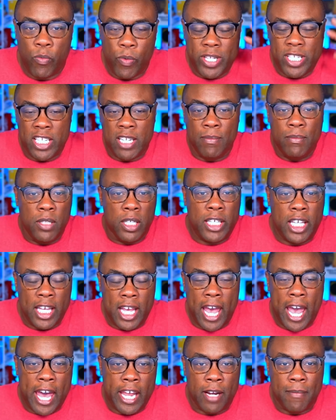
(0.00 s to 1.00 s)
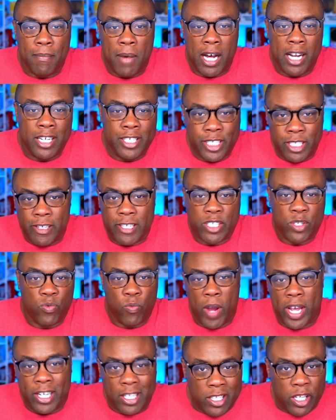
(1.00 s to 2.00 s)
We see them looking at a monitor. It's a
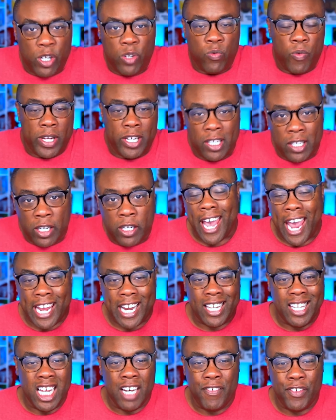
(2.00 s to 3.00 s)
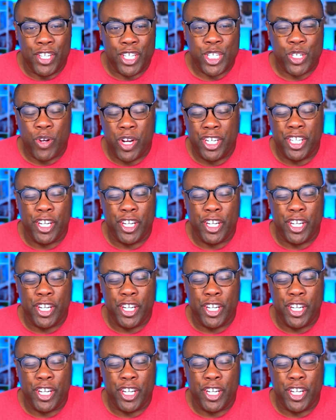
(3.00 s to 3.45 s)
red alert, red alert. And I love on the screen that